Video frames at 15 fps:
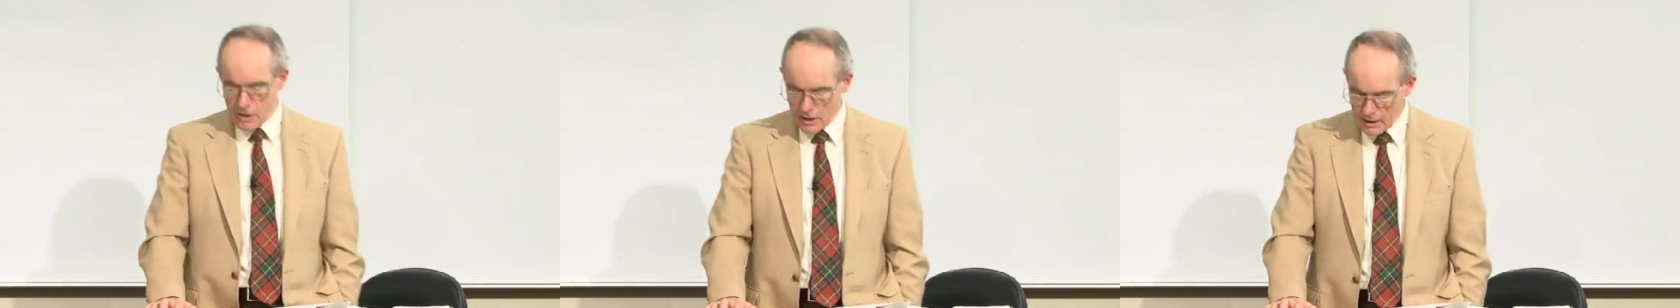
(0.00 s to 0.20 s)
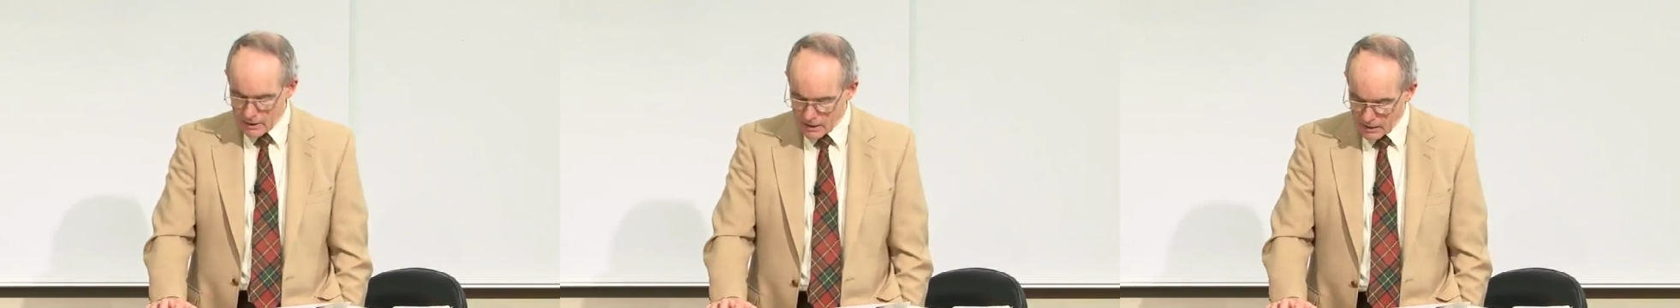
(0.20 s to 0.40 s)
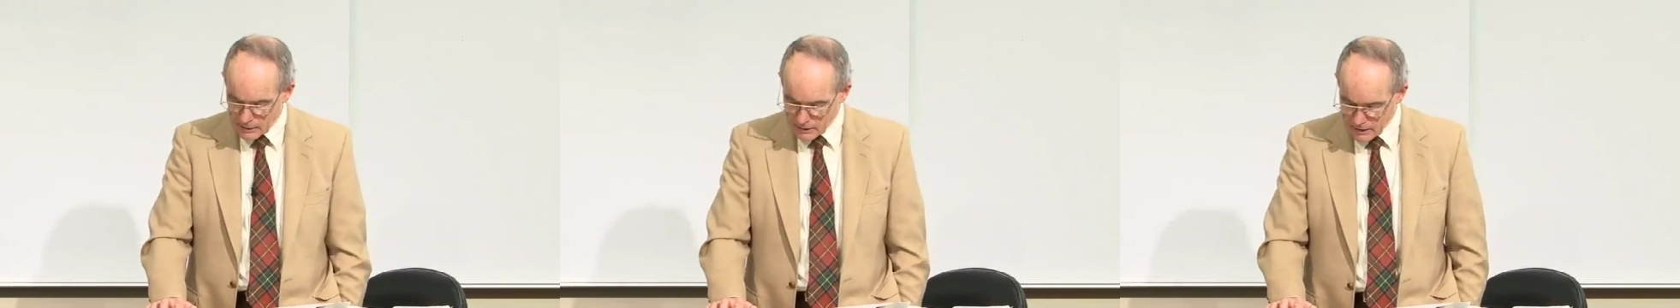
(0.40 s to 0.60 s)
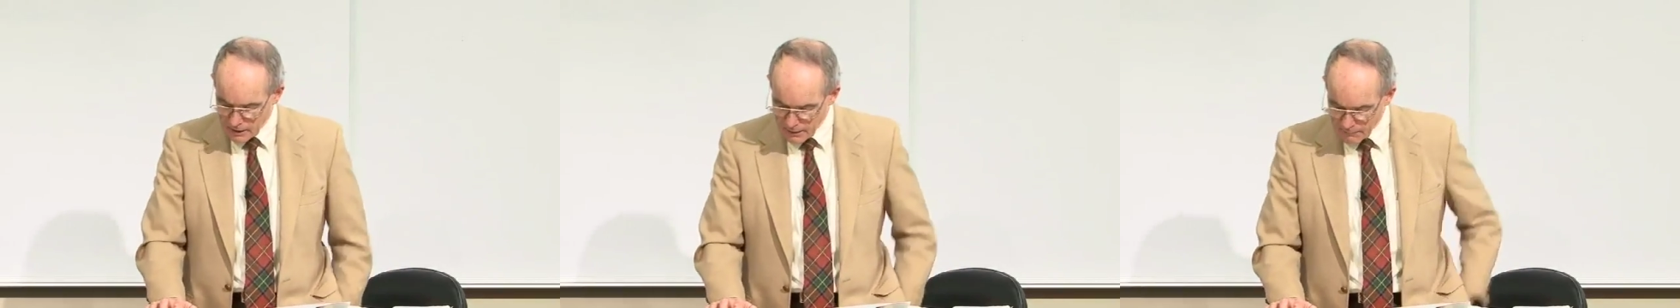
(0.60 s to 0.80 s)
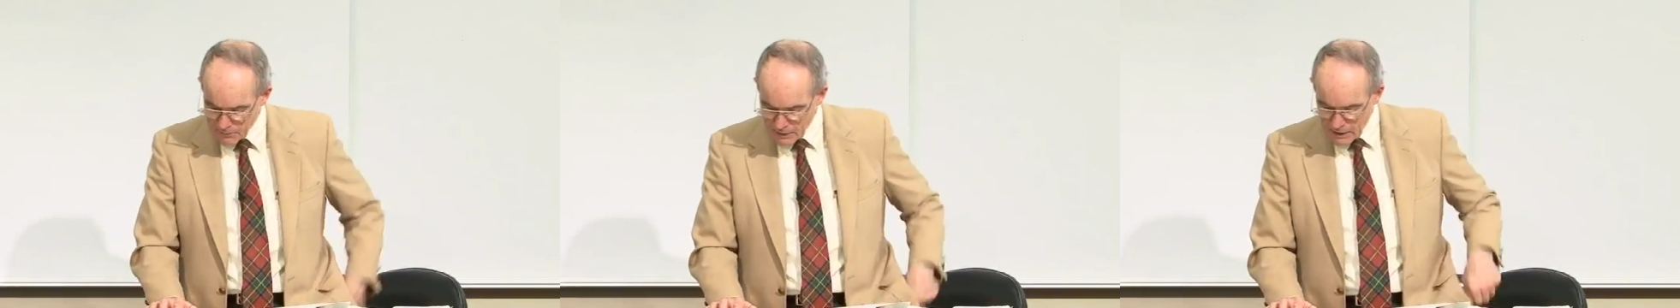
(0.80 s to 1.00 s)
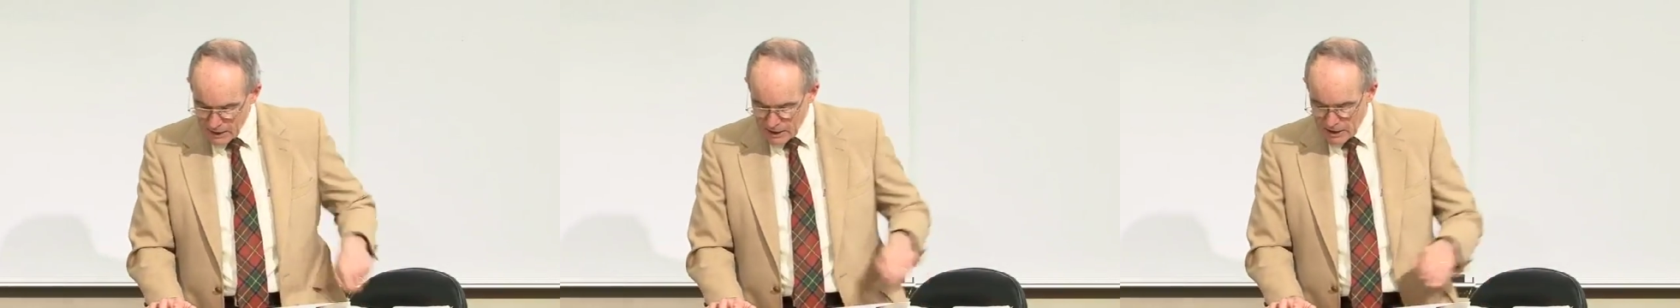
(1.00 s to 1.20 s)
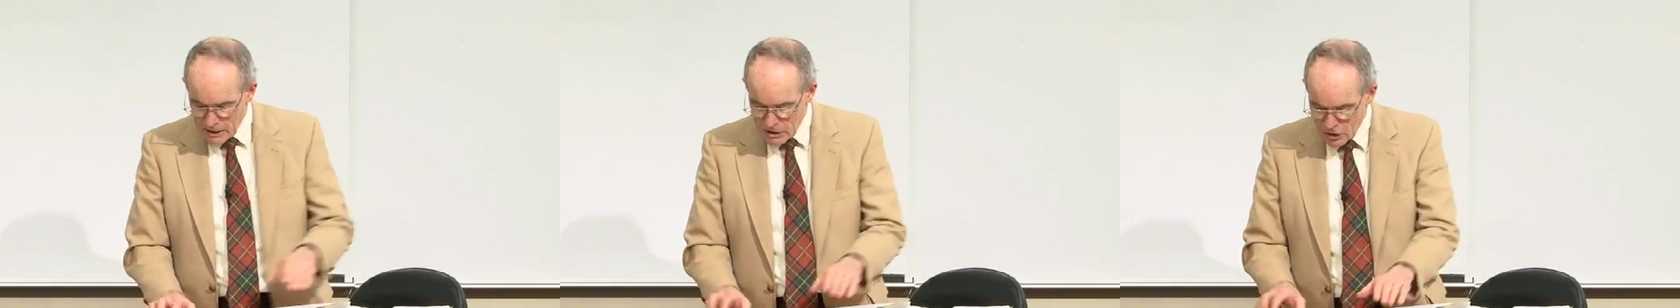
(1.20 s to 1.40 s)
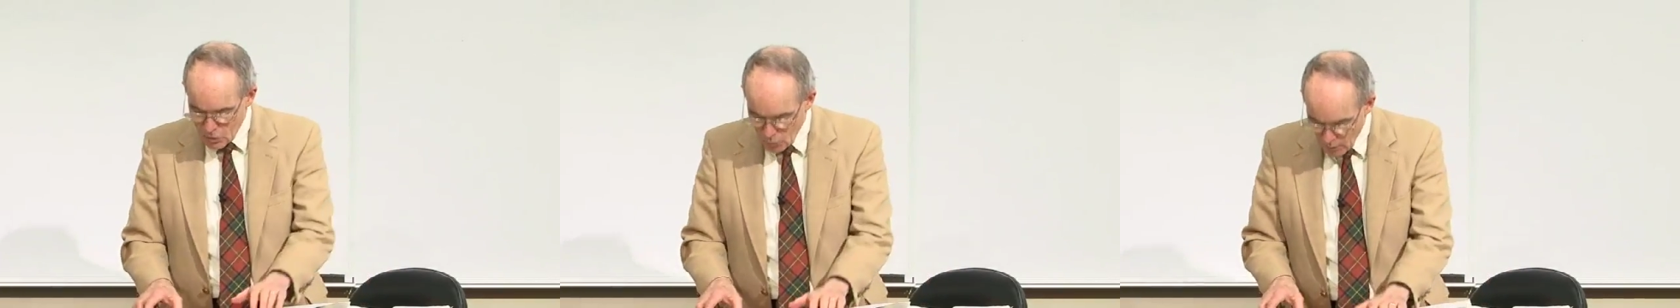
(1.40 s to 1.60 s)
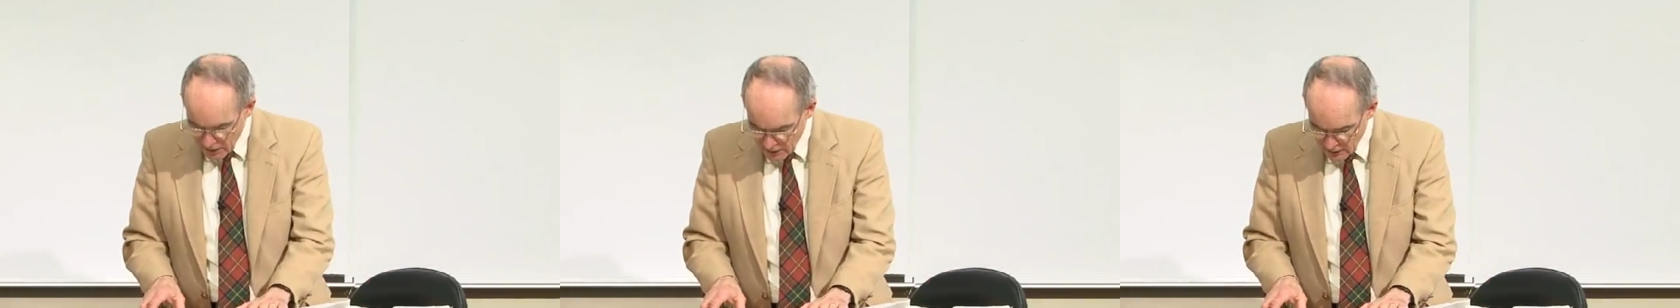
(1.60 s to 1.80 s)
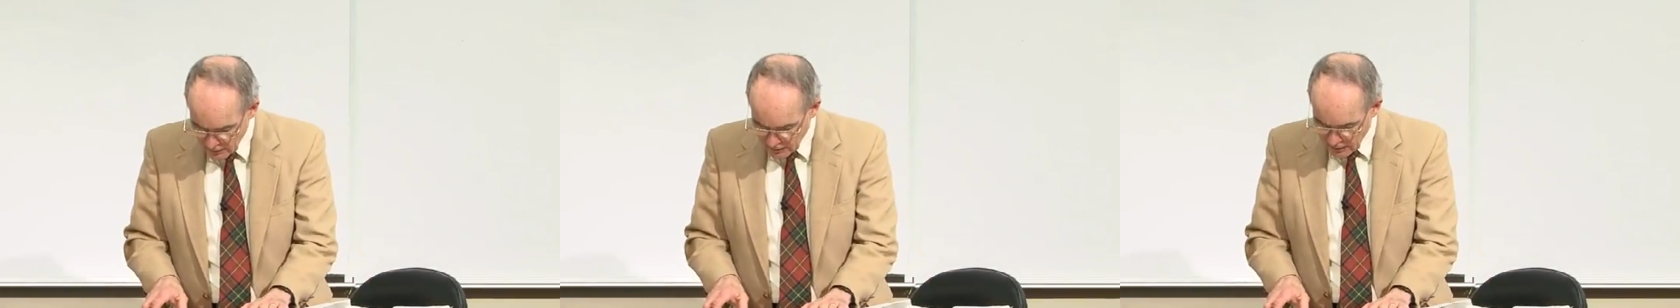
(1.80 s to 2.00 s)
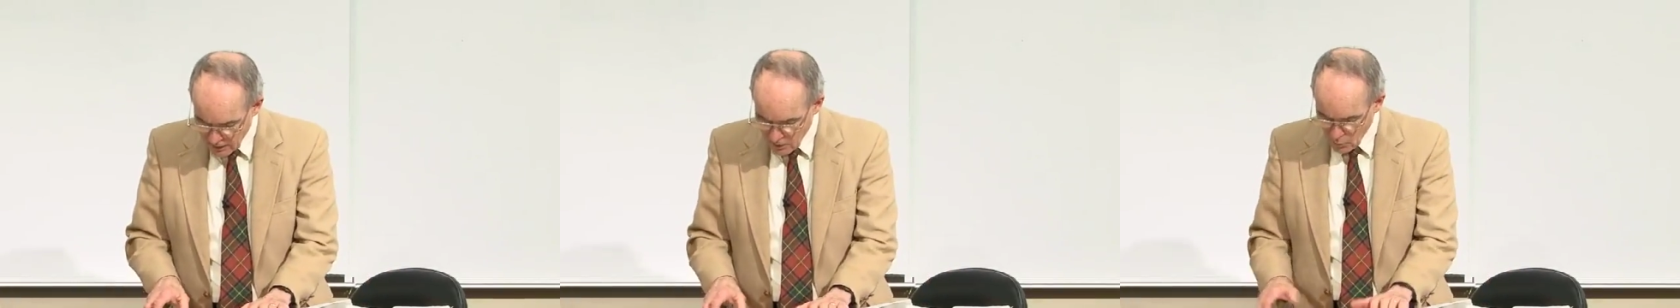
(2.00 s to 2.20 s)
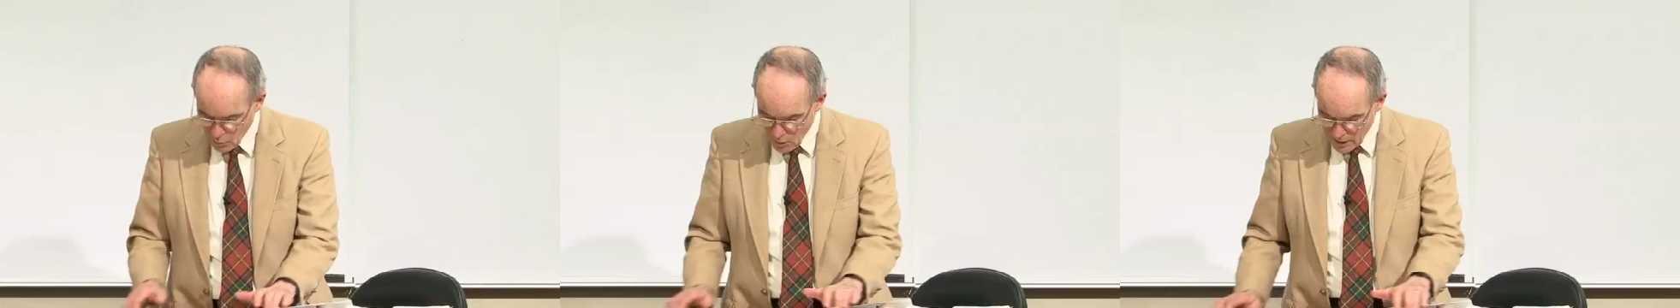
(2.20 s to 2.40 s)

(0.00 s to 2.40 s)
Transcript: said that uh, Zwingli